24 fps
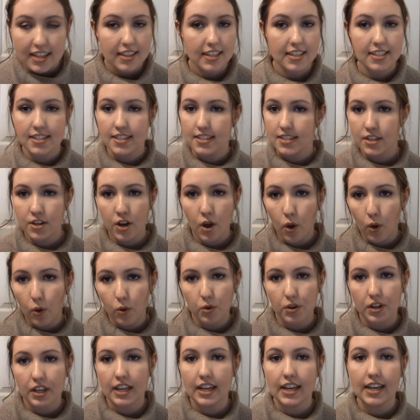this is an
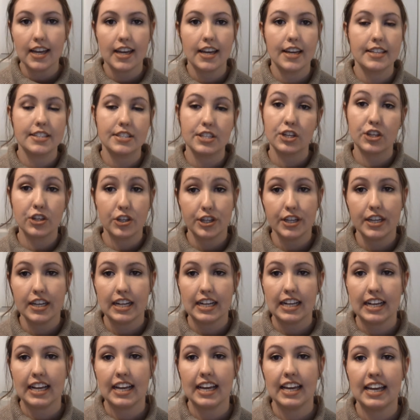oldie, it's a
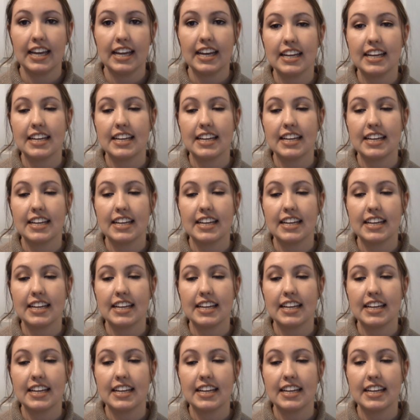goodie.